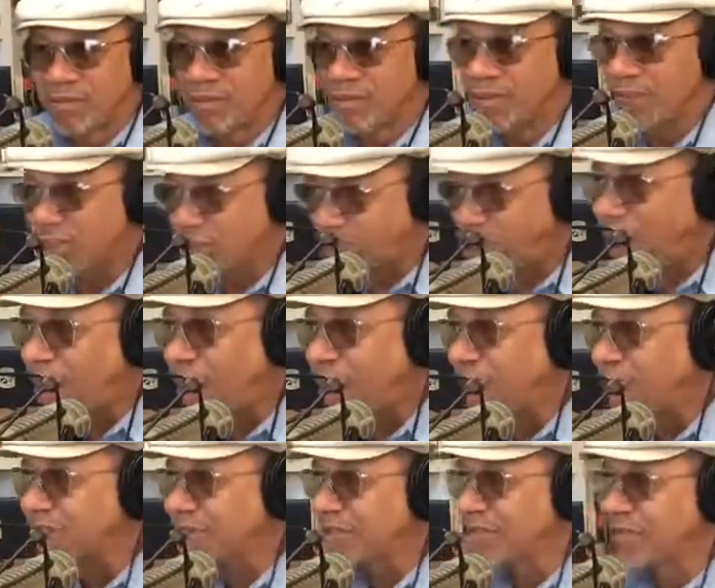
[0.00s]
the
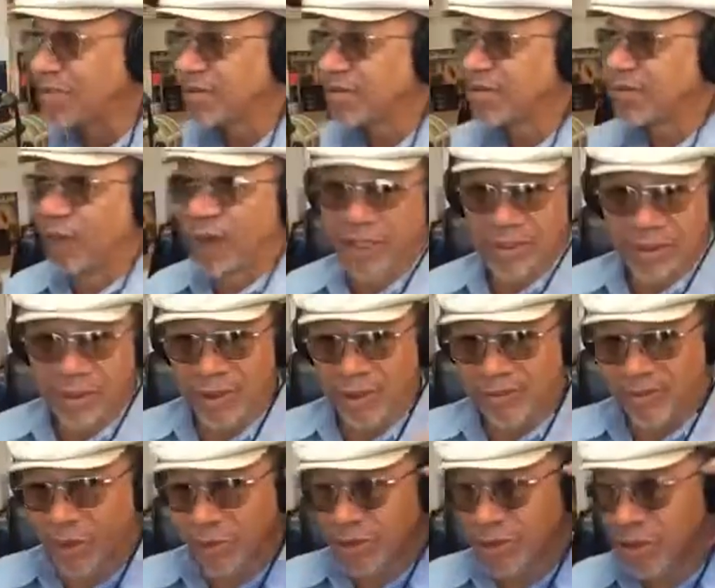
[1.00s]
sharpest, one who can
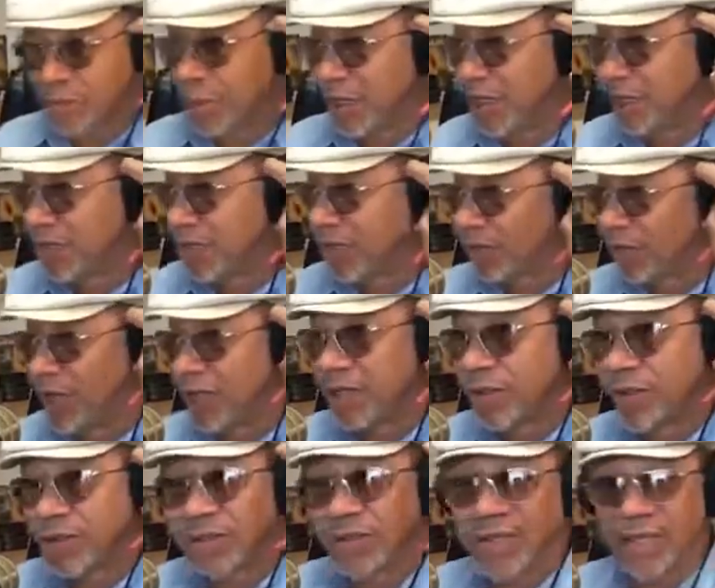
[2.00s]
throw the spear, one
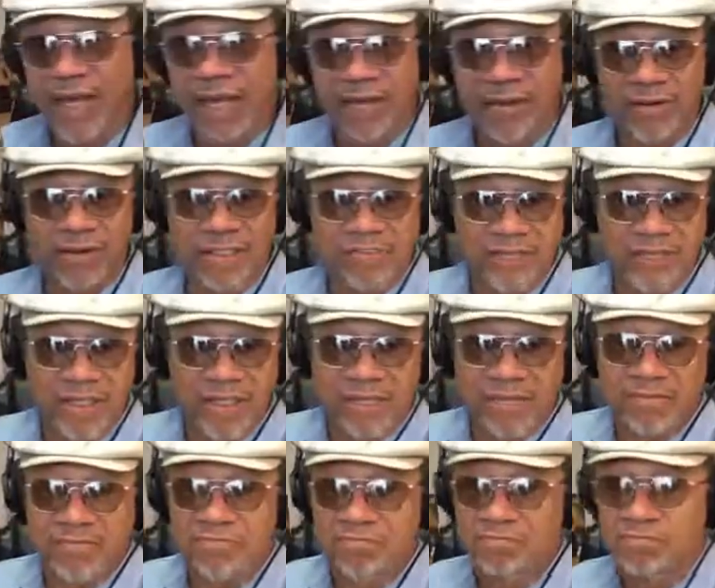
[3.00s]
who could land on his feet.
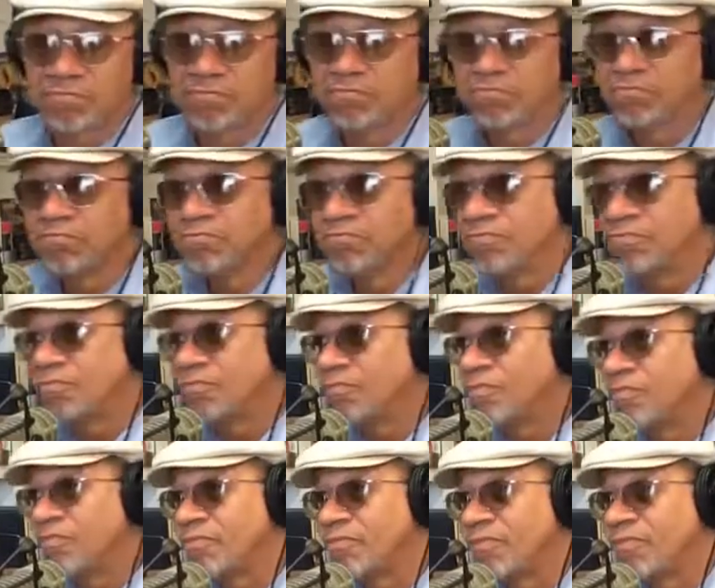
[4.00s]

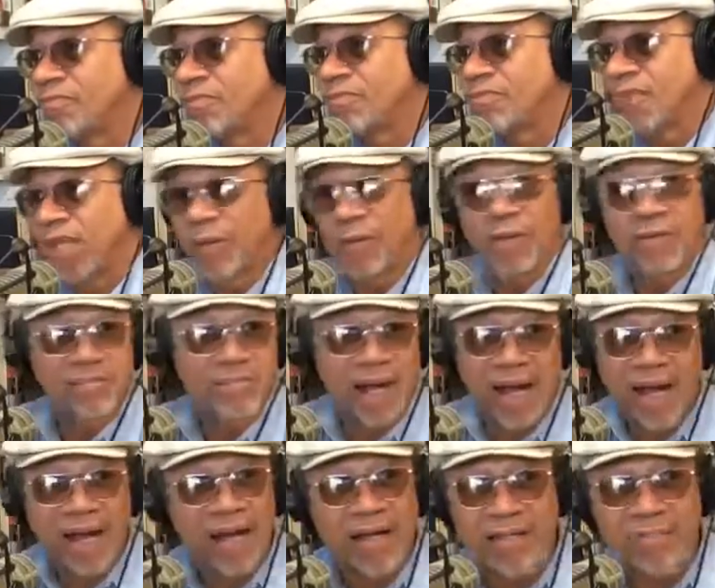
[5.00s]
They were
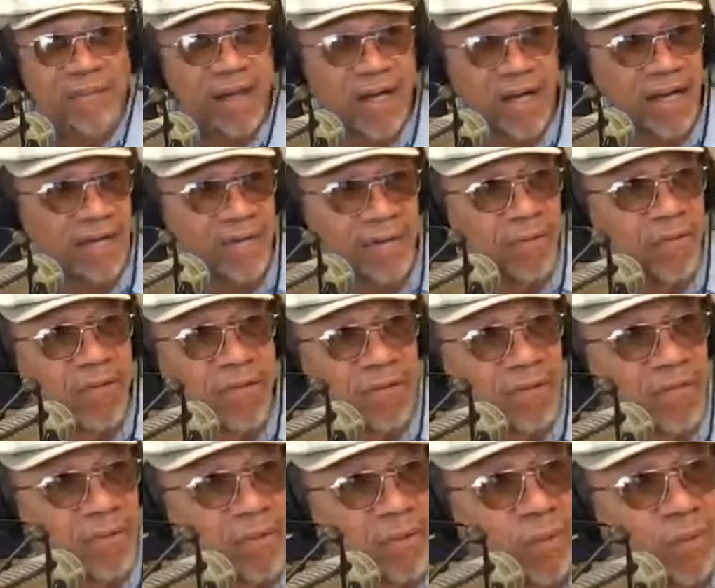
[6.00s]
admired by everyone. They were